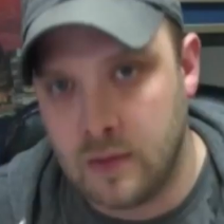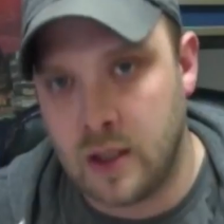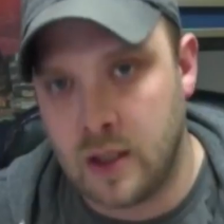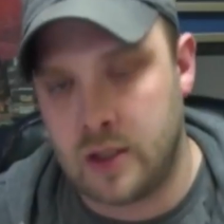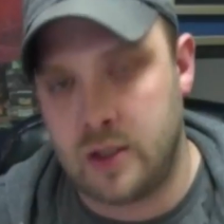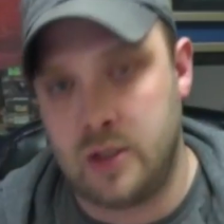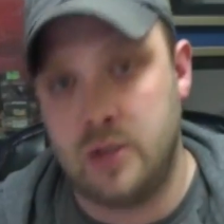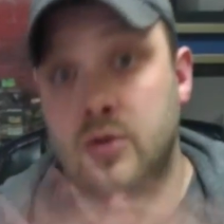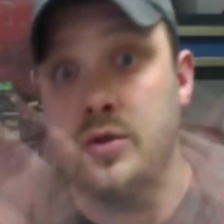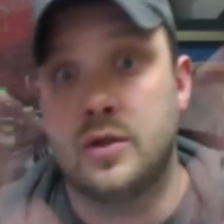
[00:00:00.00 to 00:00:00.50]

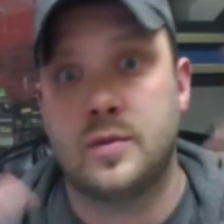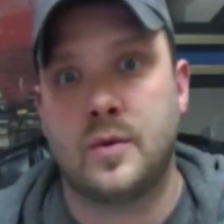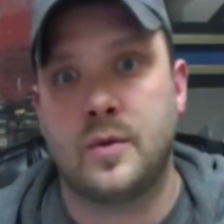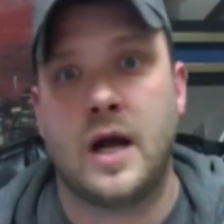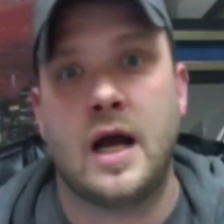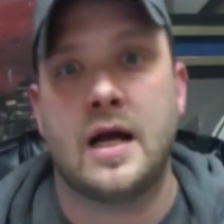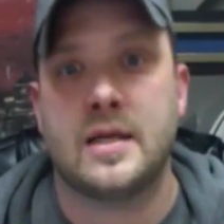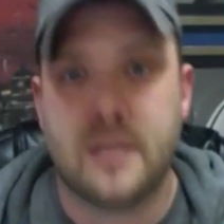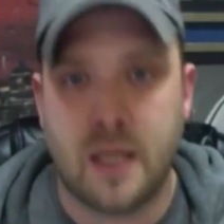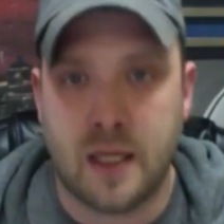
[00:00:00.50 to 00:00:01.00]
huge
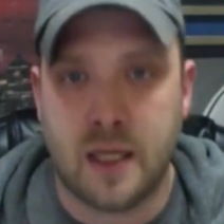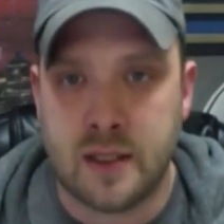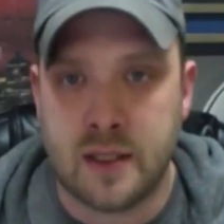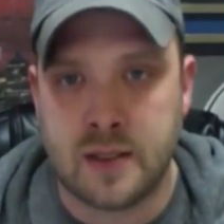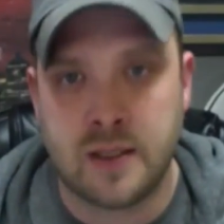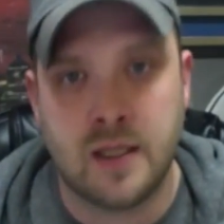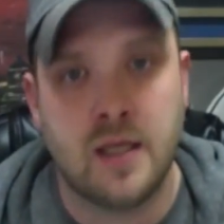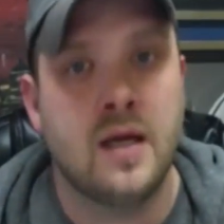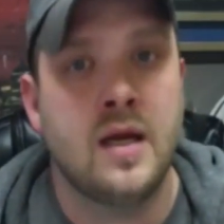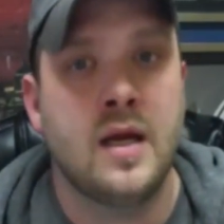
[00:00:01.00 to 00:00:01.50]

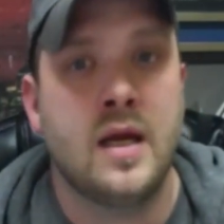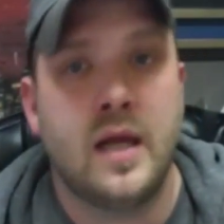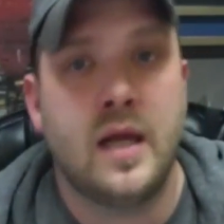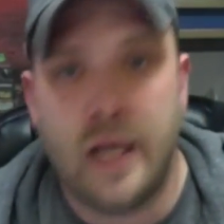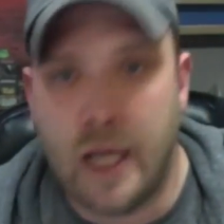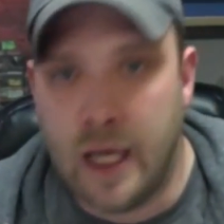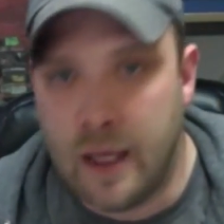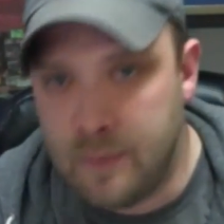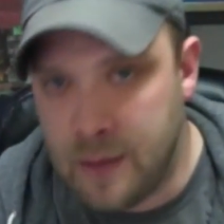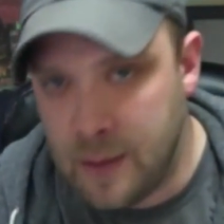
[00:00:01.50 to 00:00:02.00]
process,
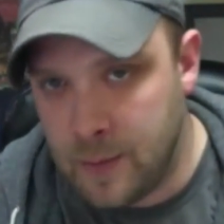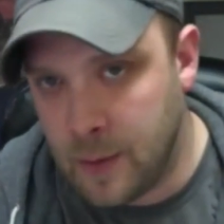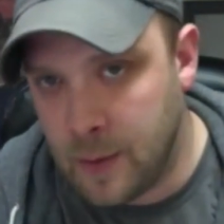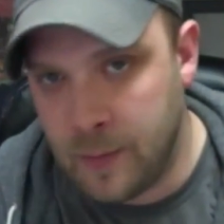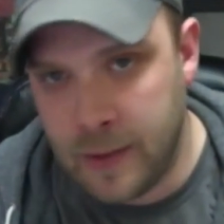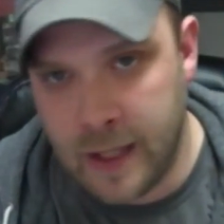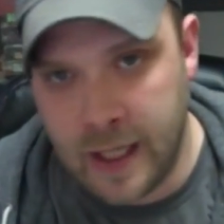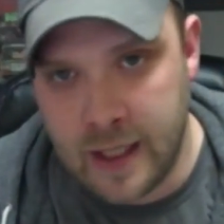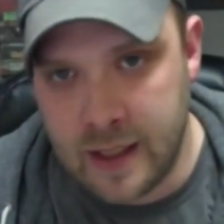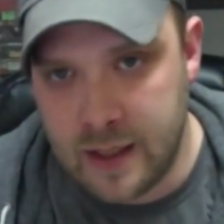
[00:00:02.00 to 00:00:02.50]
and people
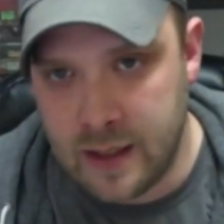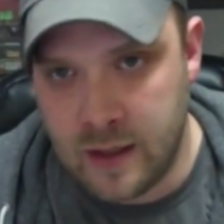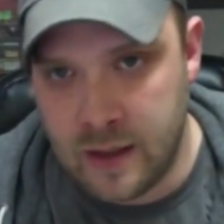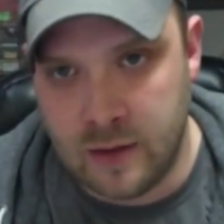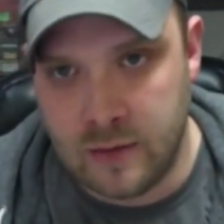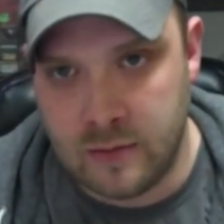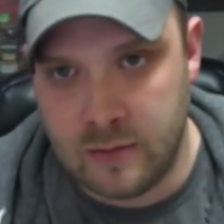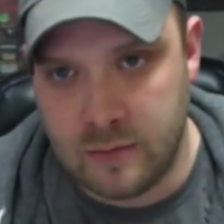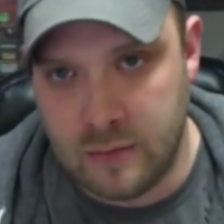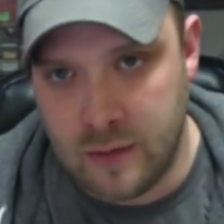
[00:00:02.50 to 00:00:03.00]
pay a
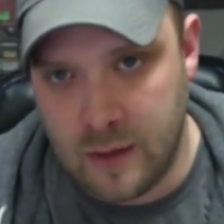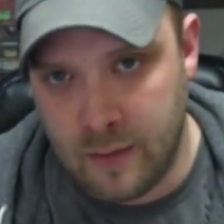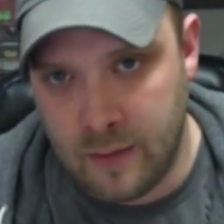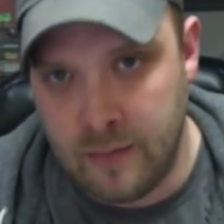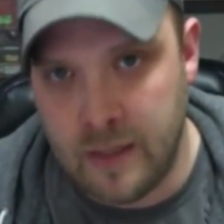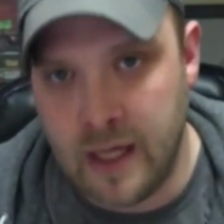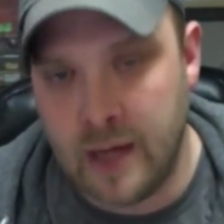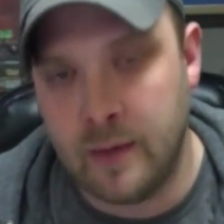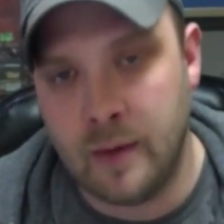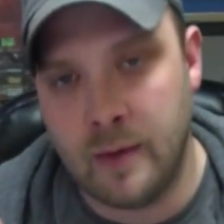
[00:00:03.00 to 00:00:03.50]

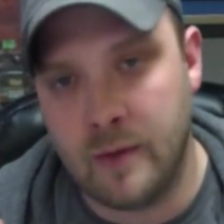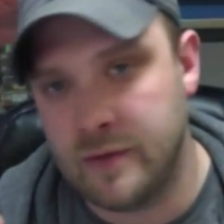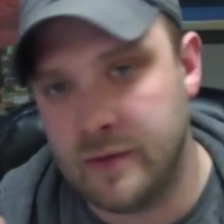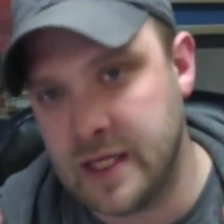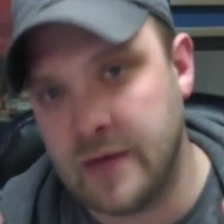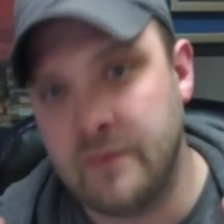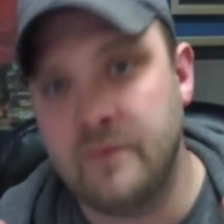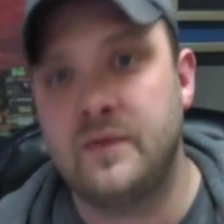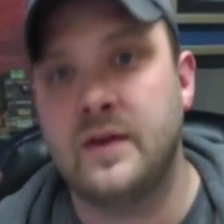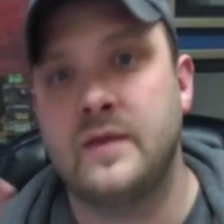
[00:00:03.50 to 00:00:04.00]
minimum of
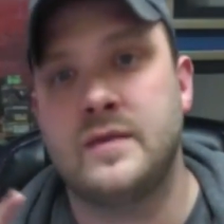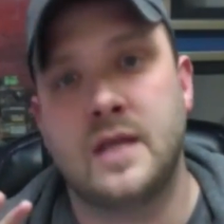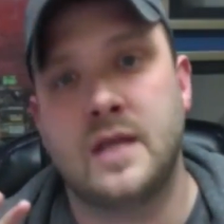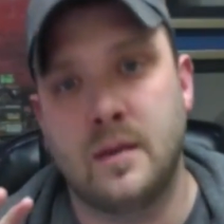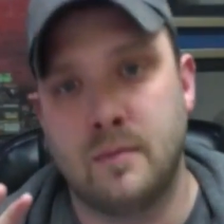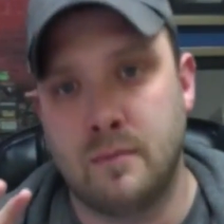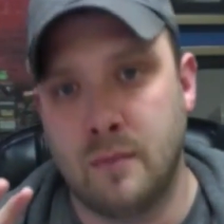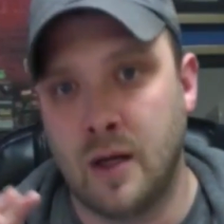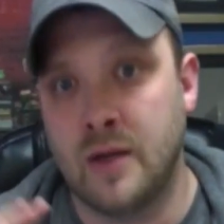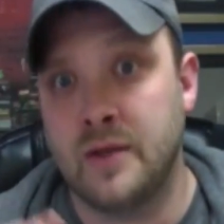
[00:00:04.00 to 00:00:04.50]
$750 a
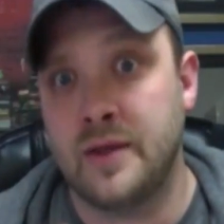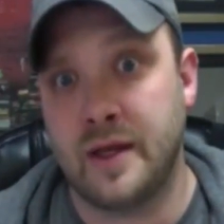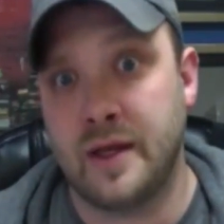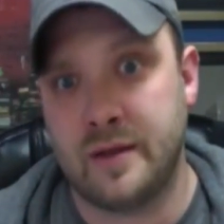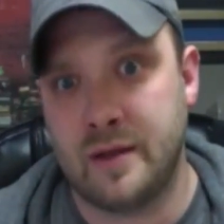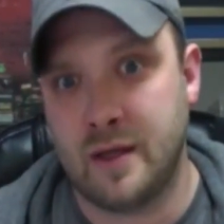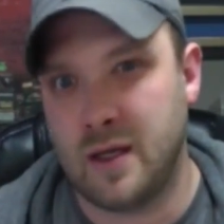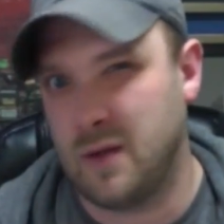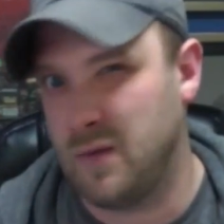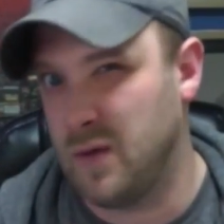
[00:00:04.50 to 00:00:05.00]
month, I
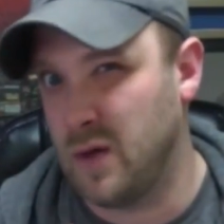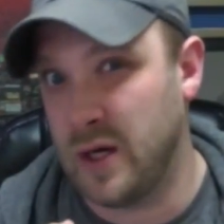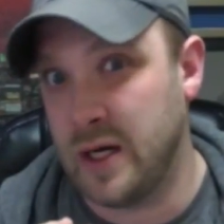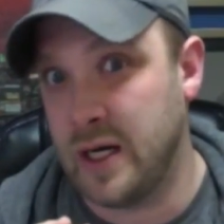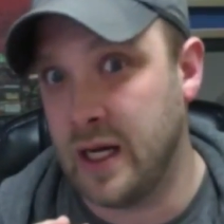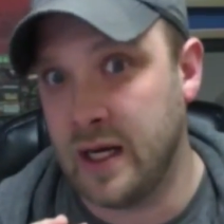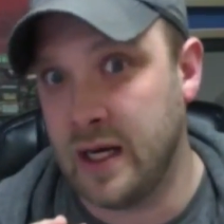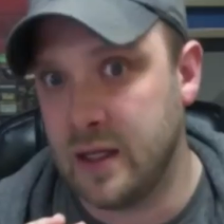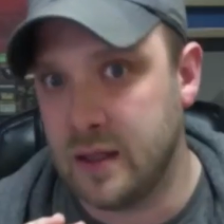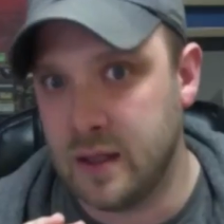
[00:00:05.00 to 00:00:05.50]
think, if you're
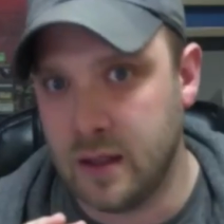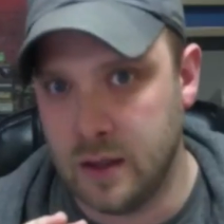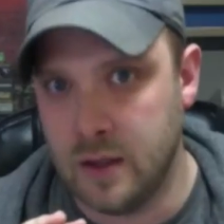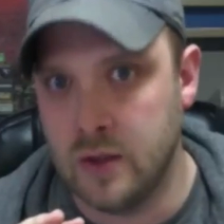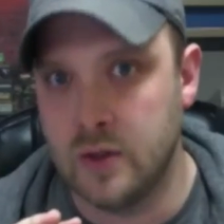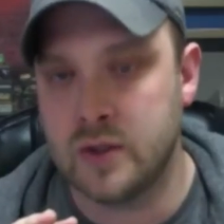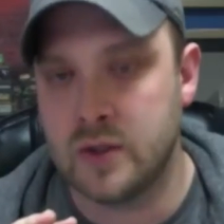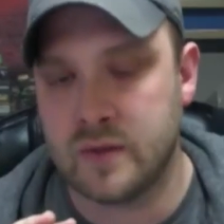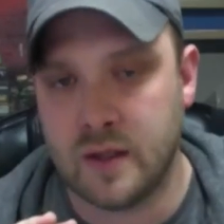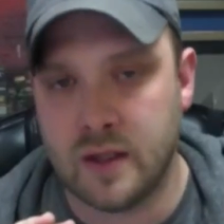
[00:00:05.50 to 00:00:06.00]
getting anything
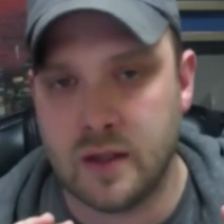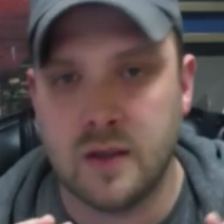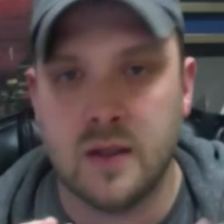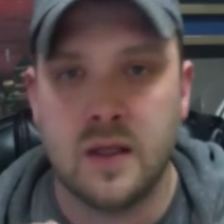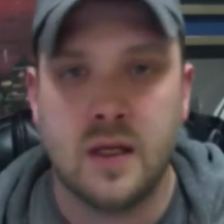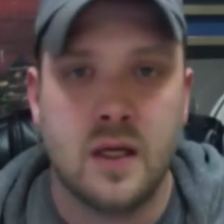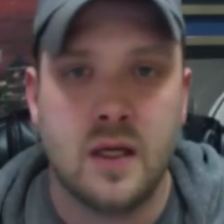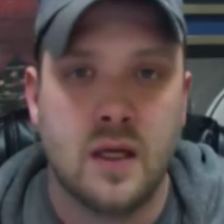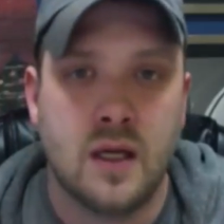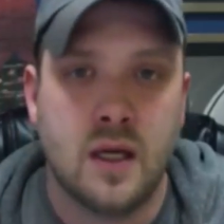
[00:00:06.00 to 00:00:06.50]
useful
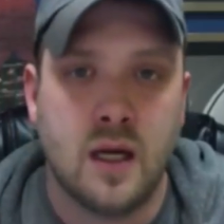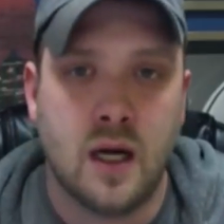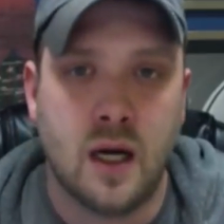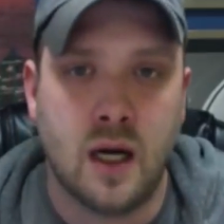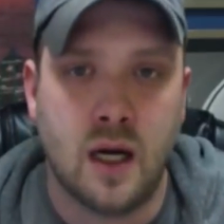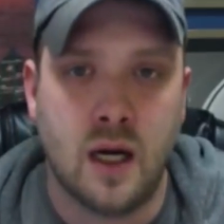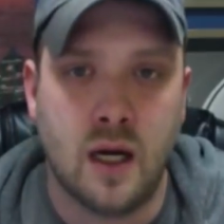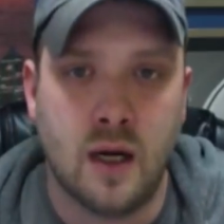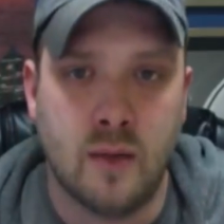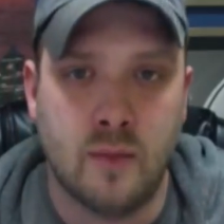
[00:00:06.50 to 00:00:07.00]

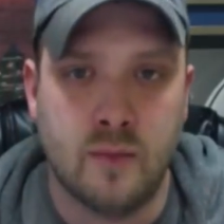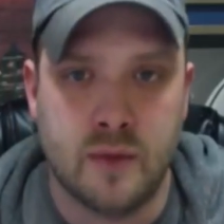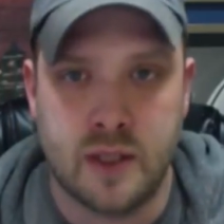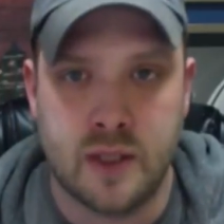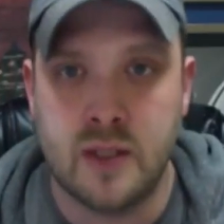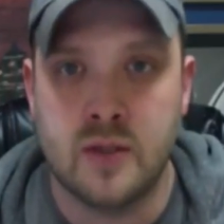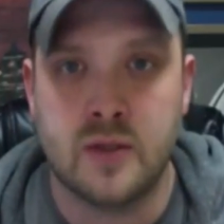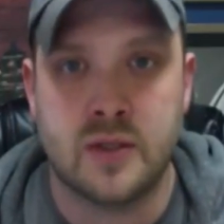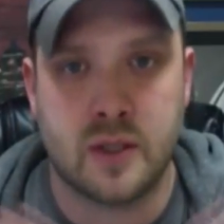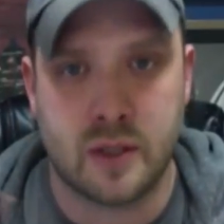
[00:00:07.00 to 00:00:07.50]
to
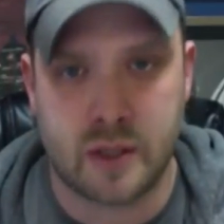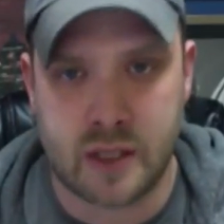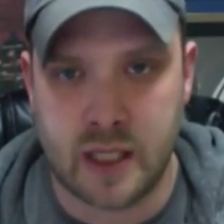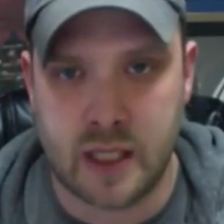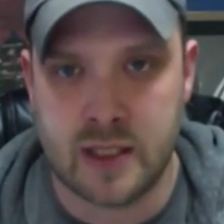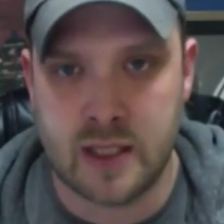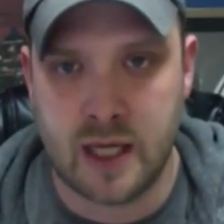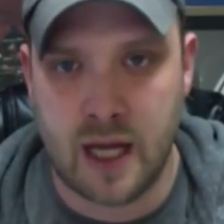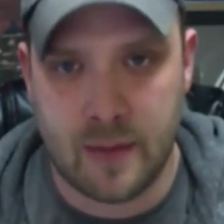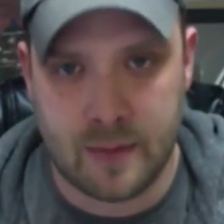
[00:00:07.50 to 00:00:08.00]
do search
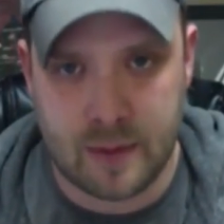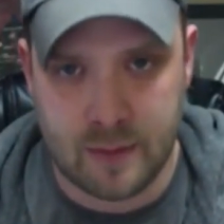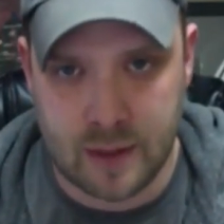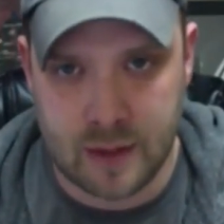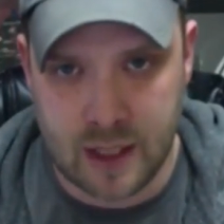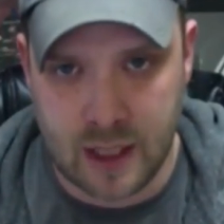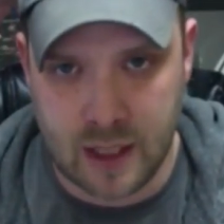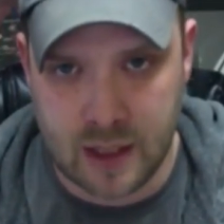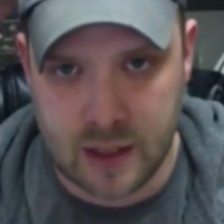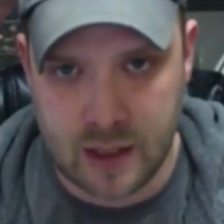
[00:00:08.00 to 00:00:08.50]
engine
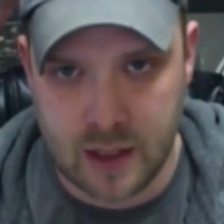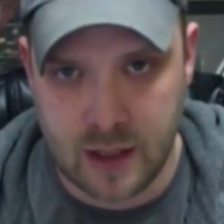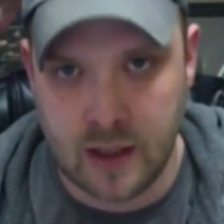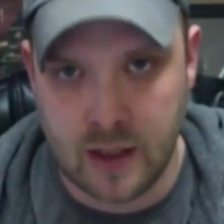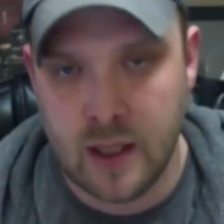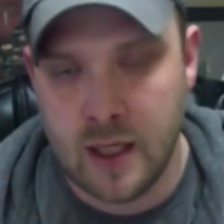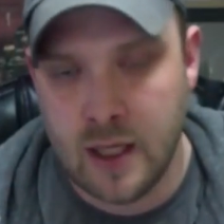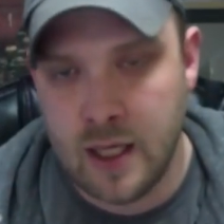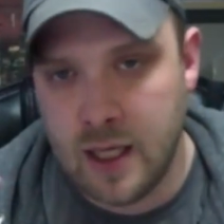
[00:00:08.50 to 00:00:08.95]
optimization.